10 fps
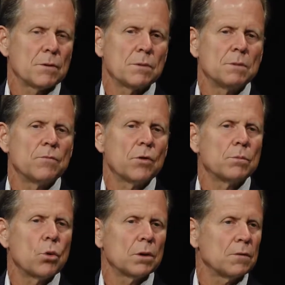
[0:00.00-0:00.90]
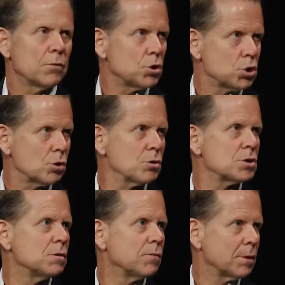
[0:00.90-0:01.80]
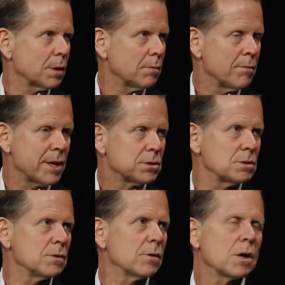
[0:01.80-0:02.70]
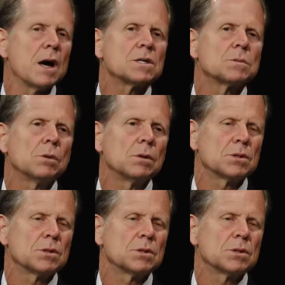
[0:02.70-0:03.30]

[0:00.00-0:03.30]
and very importantly for the church and for the message of the gospel,